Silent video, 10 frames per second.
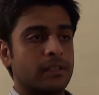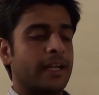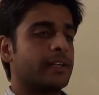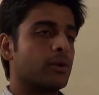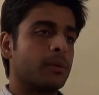
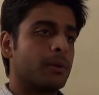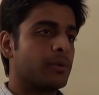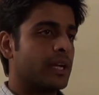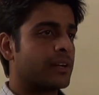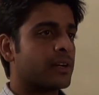Then I told them
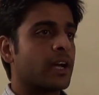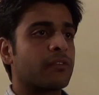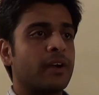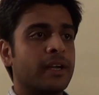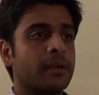about electric
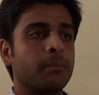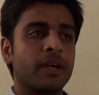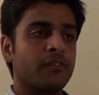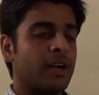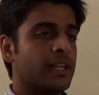arc welding,
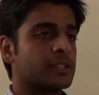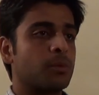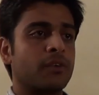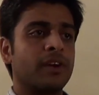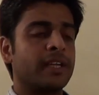MIG welding,
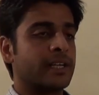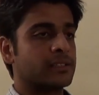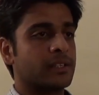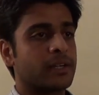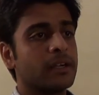spot welding,
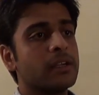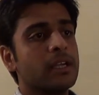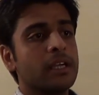et cetera.